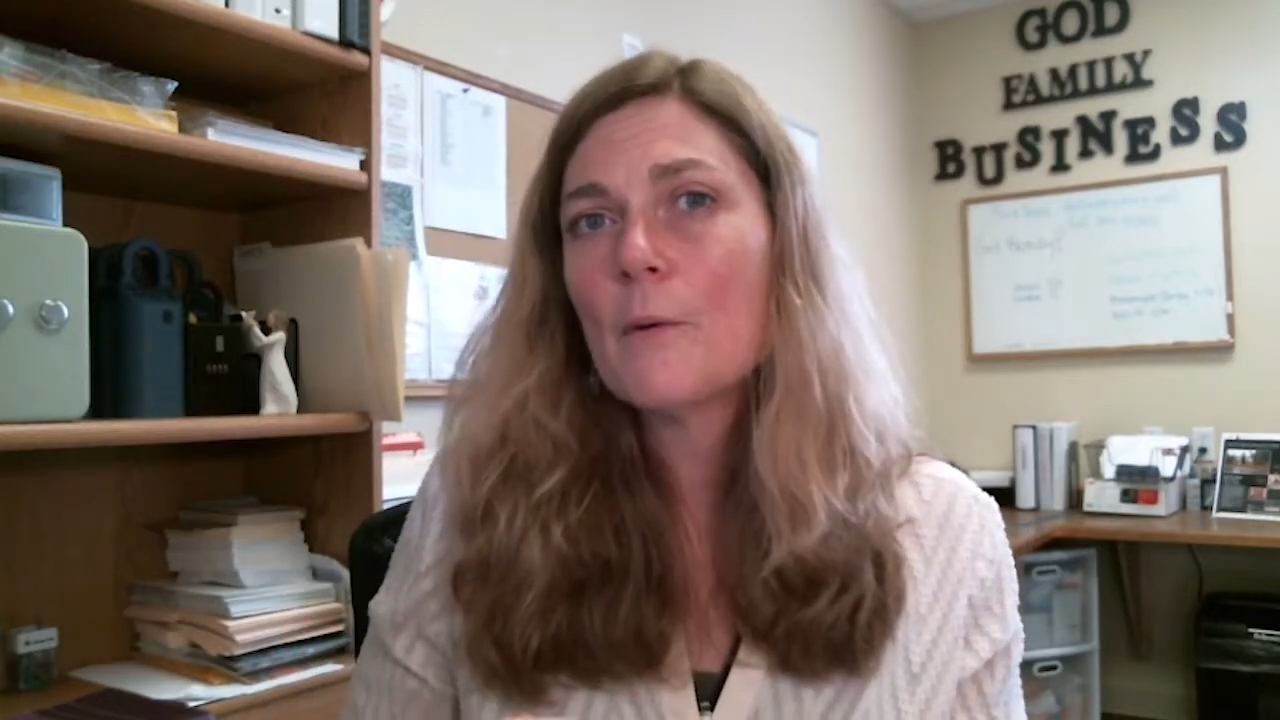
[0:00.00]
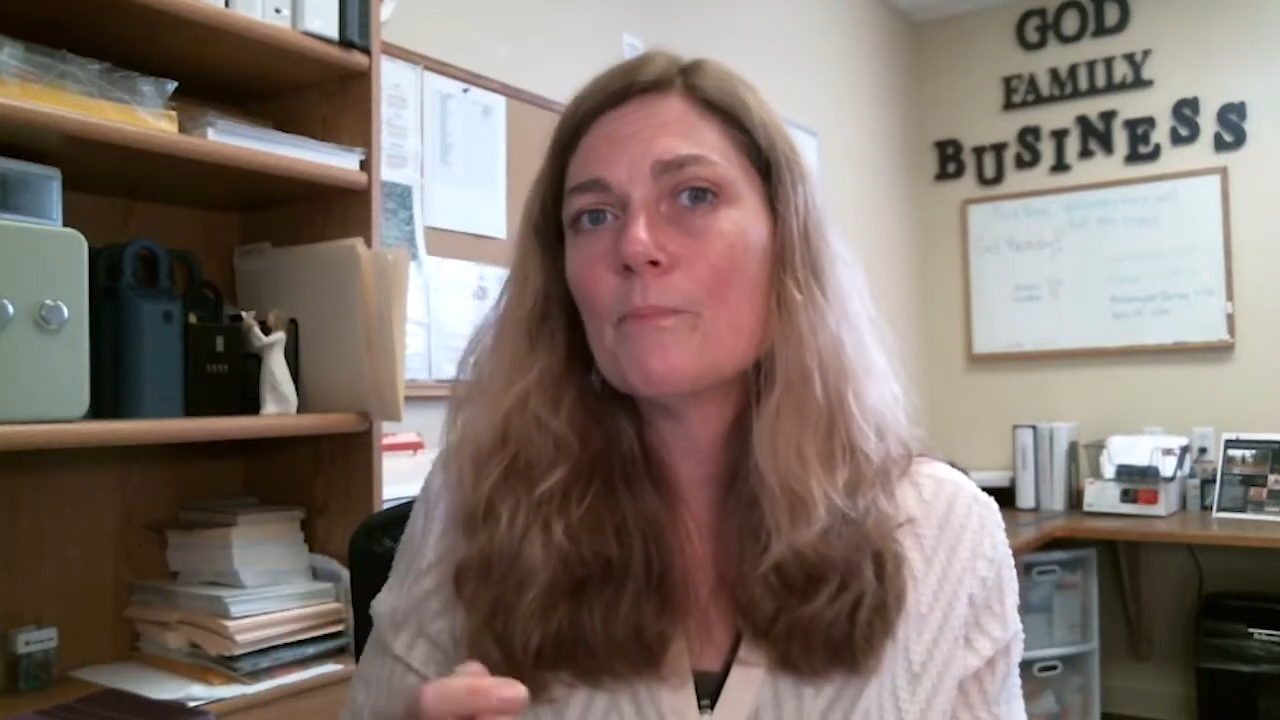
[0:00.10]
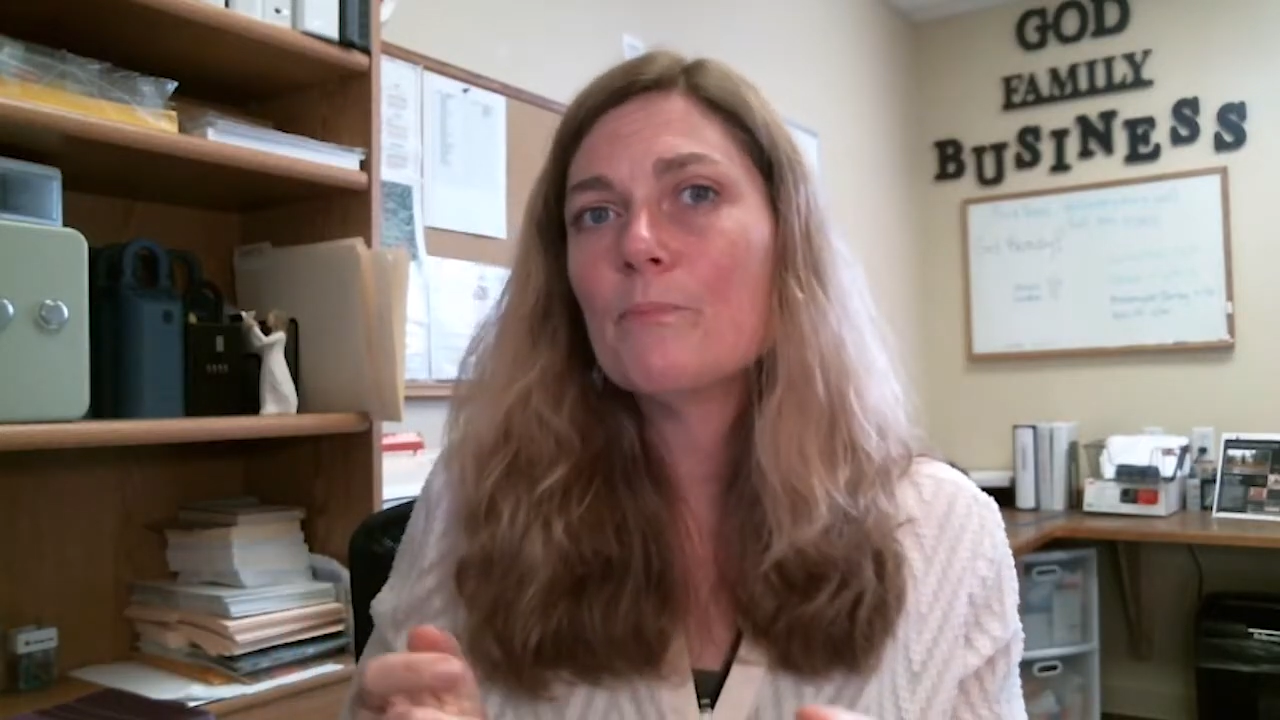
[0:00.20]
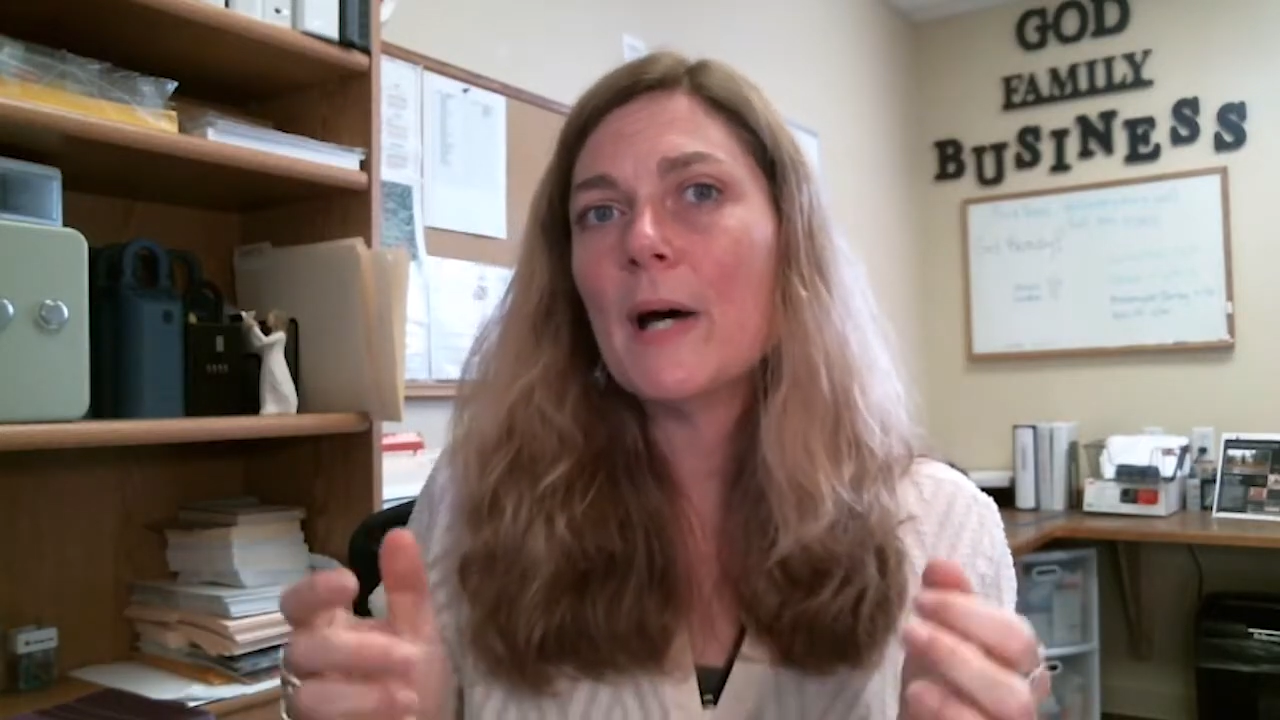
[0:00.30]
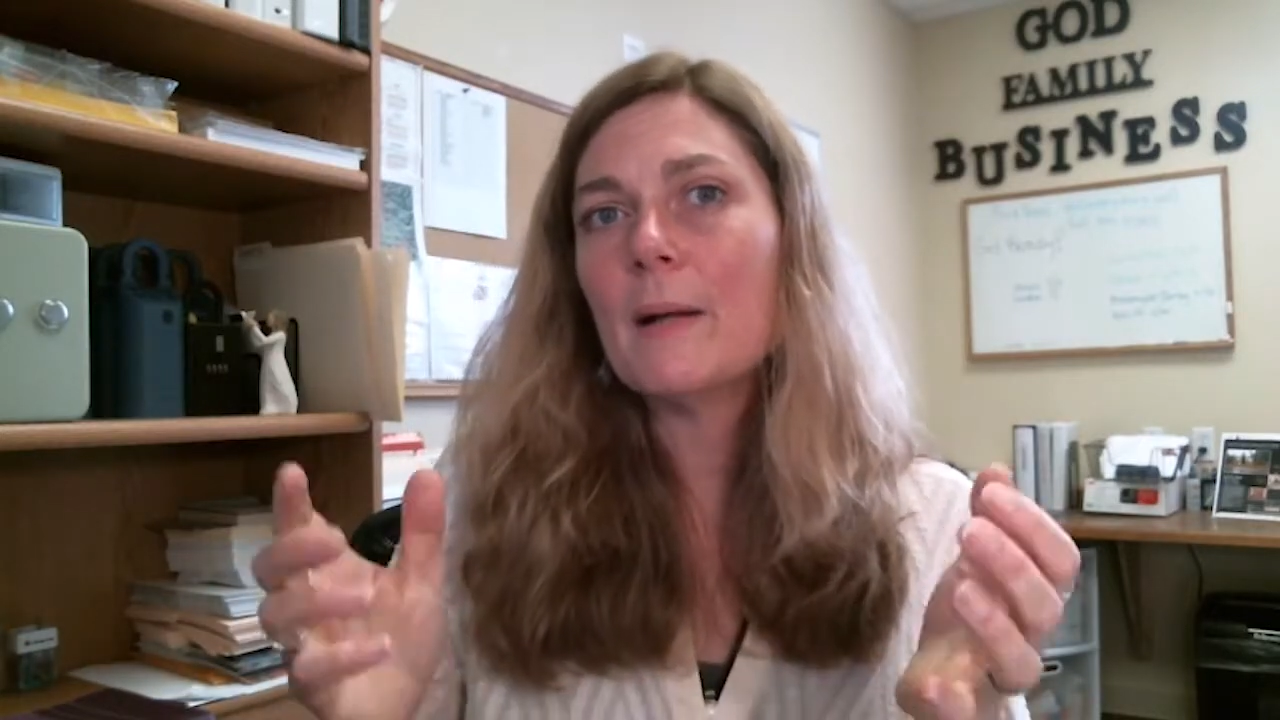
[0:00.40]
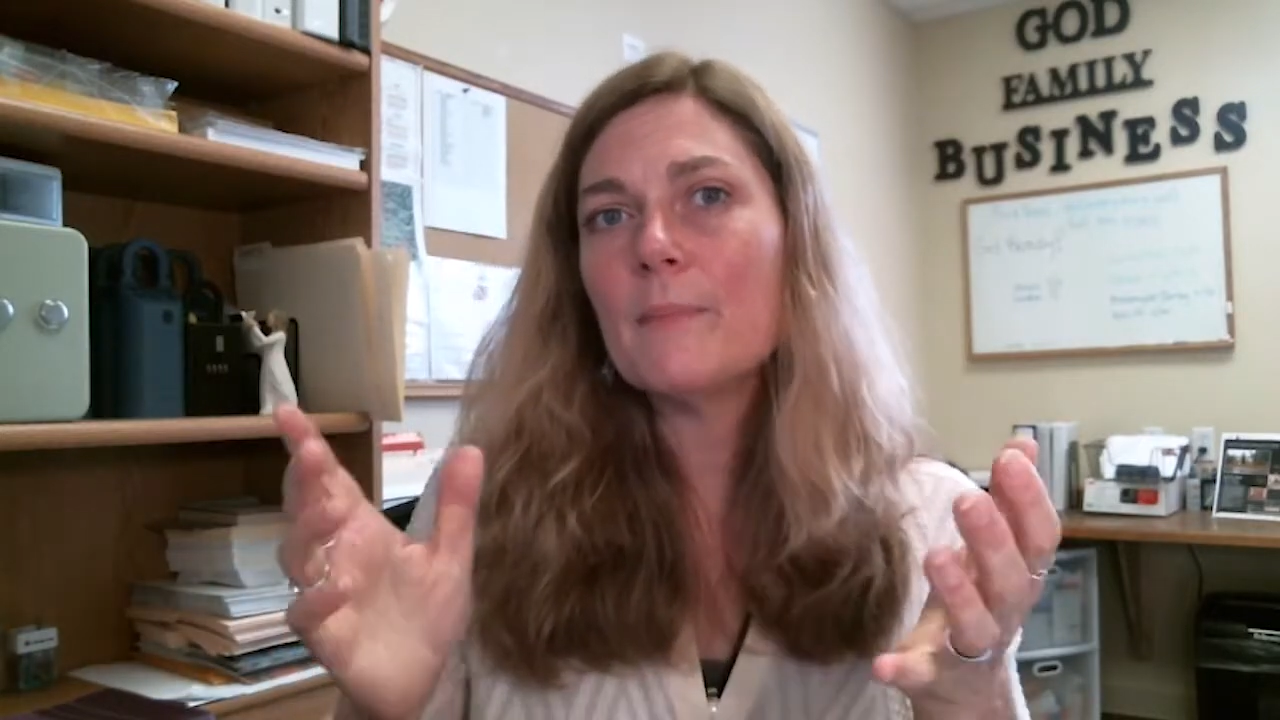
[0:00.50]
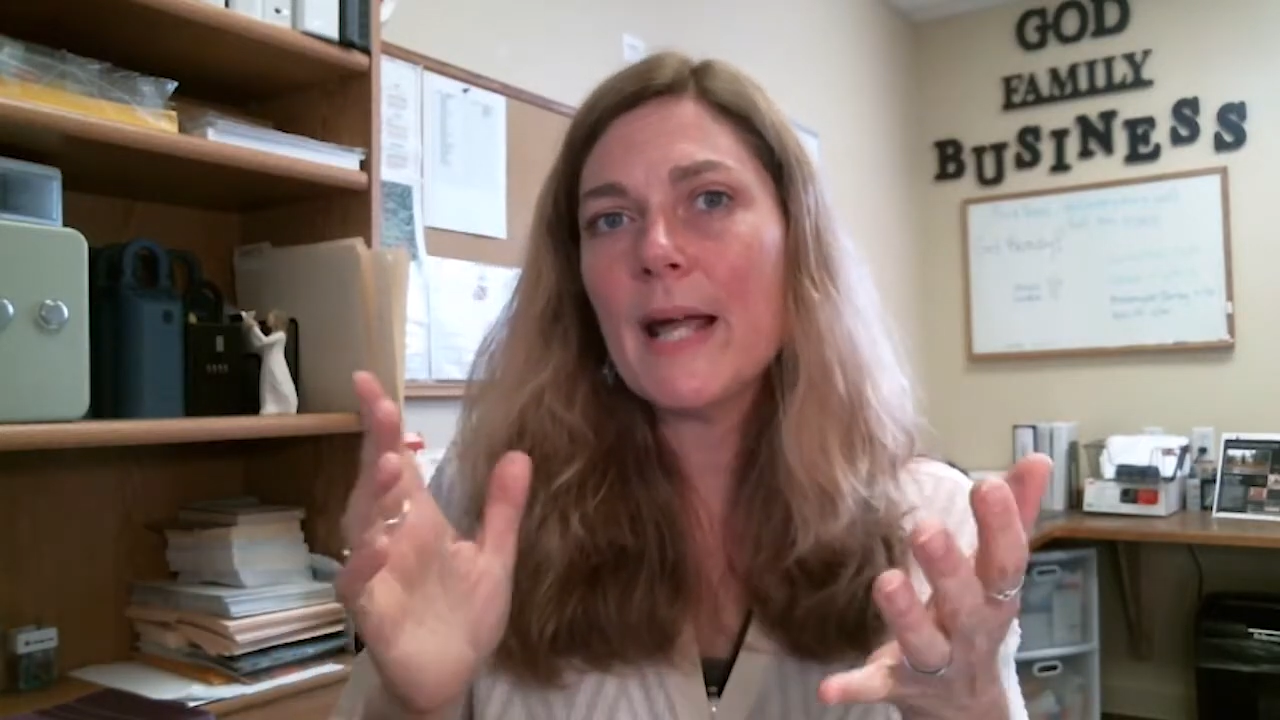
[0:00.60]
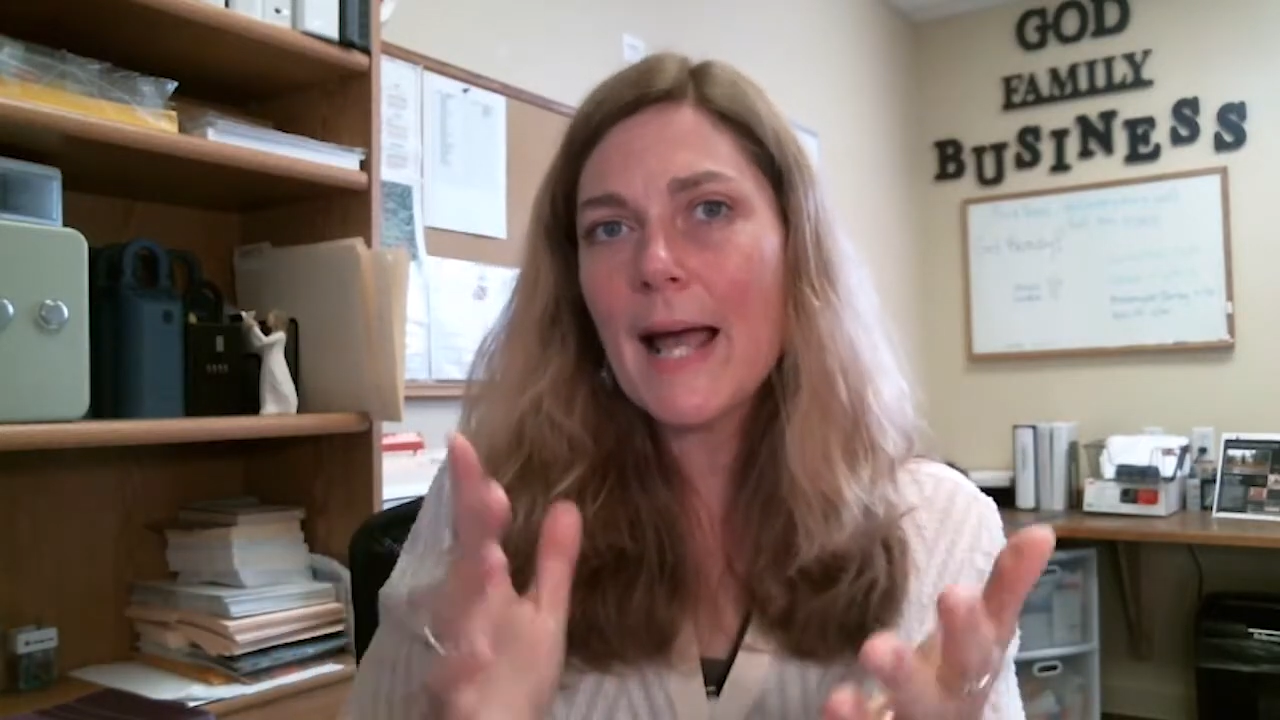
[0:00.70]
but be